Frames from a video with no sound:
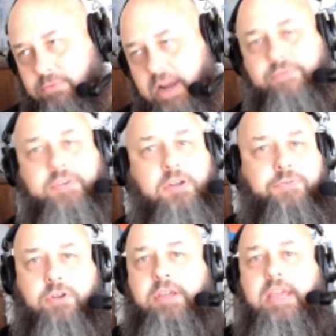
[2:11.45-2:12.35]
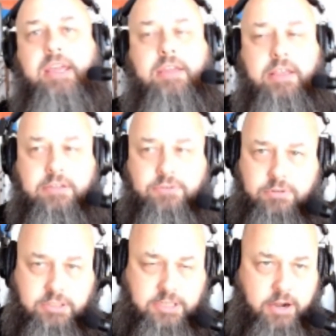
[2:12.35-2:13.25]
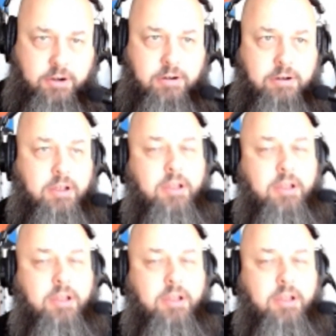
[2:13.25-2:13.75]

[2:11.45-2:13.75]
right field for the Yankees or center